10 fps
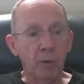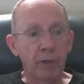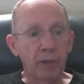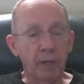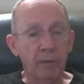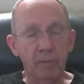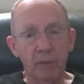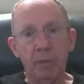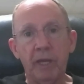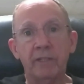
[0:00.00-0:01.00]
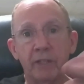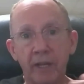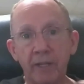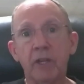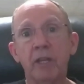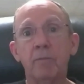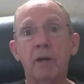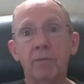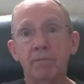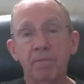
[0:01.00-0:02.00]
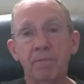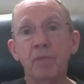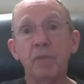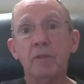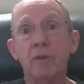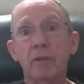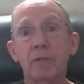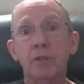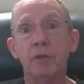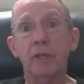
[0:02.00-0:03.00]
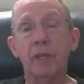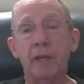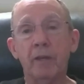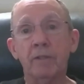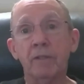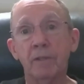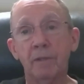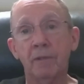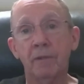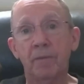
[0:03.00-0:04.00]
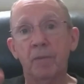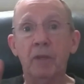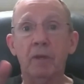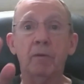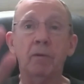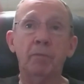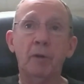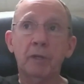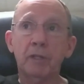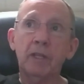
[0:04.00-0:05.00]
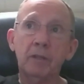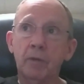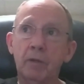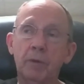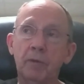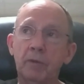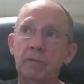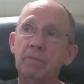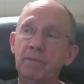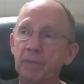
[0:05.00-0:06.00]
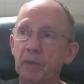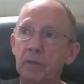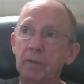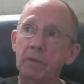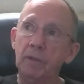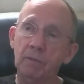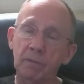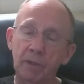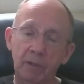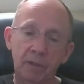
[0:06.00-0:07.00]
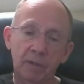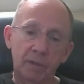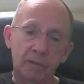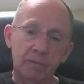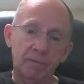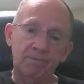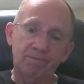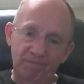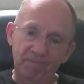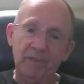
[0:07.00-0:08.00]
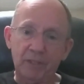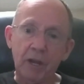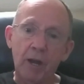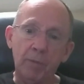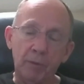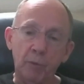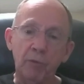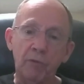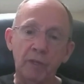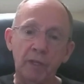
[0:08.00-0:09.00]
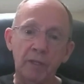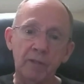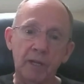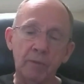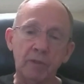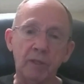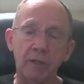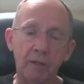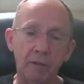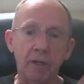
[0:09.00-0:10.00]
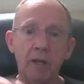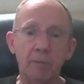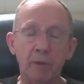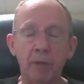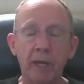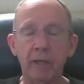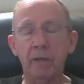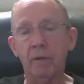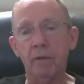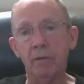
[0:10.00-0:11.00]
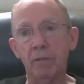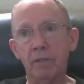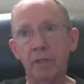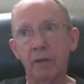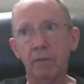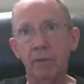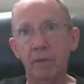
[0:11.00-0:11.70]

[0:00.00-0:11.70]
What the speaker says: it up. The bad guys came up, started shooting at us. So put my team up on the top of the ravine. I was in the helicopter packing all this stuff,